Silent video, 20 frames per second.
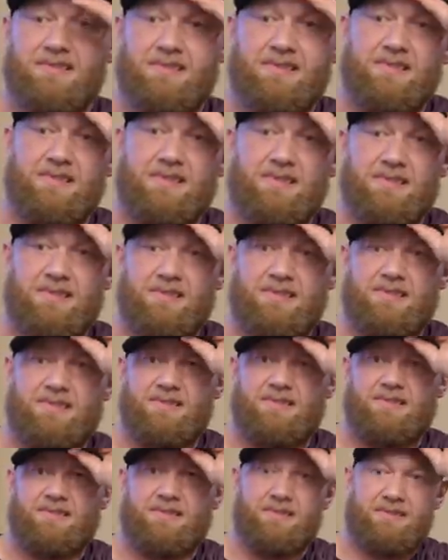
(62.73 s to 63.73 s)

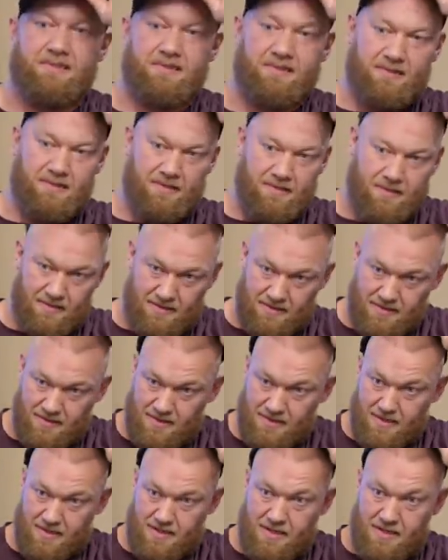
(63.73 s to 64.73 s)

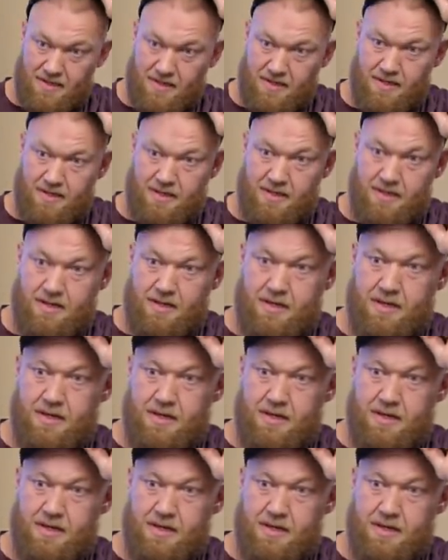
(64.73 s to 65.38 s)
(silent)